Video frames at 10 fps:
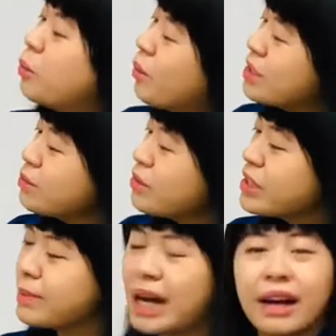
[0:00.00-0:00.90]
Where's my
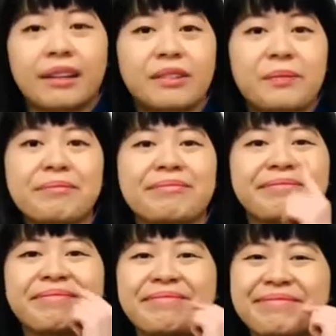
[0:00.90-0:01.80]
smile?
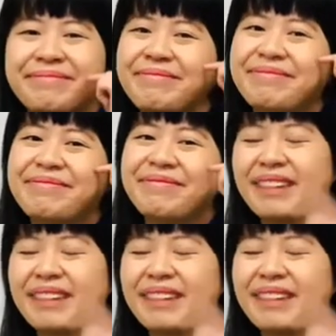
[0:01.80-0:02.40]
Hmm.